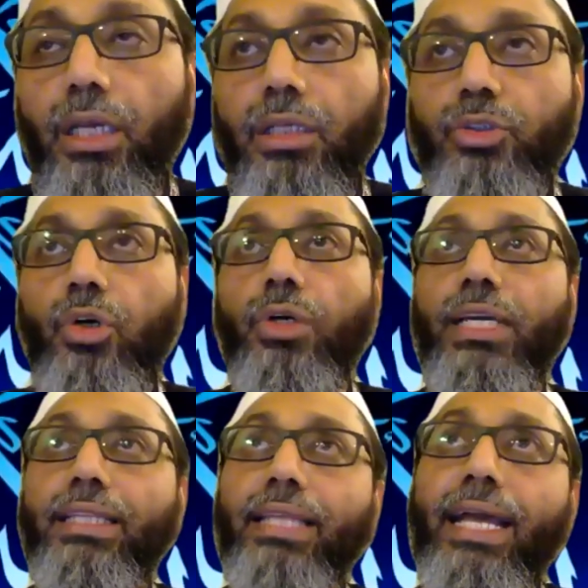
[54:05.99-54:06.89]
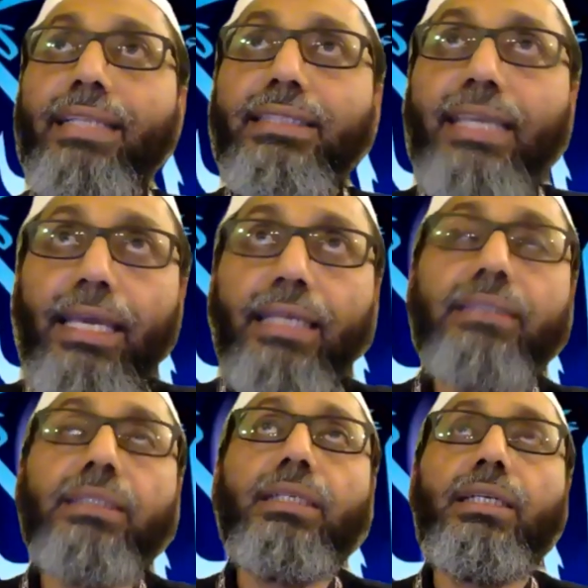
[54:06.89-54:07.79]
So in that
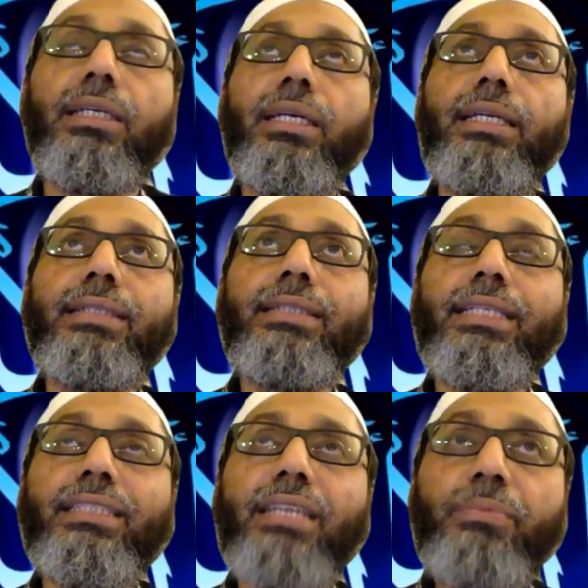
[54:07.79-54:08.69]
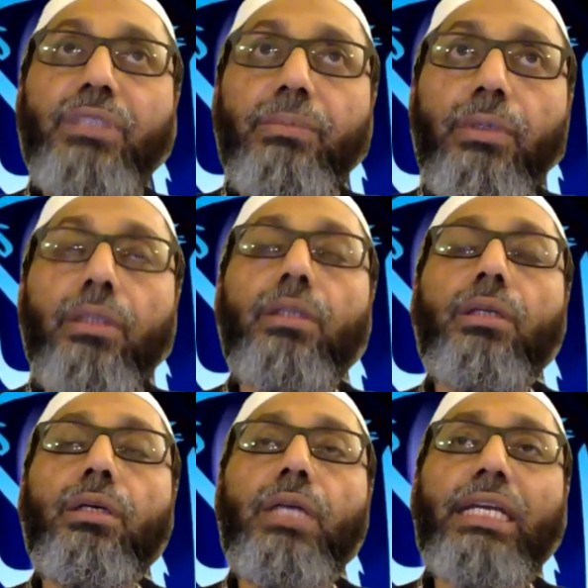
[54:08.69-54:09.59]
case, it is an
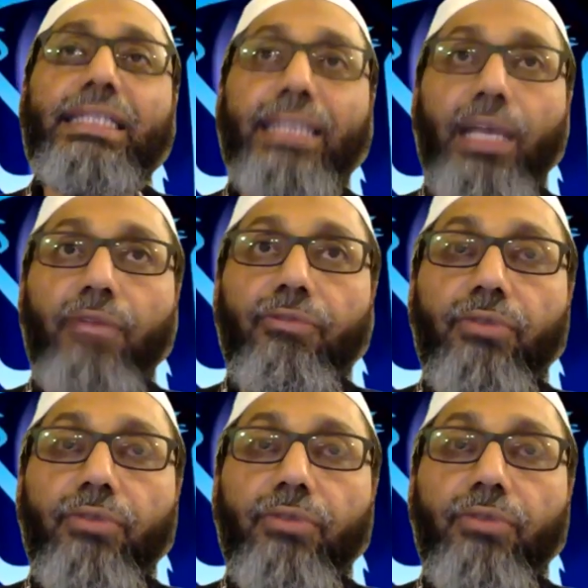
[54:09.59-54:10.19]
acceptable ikhtilaf.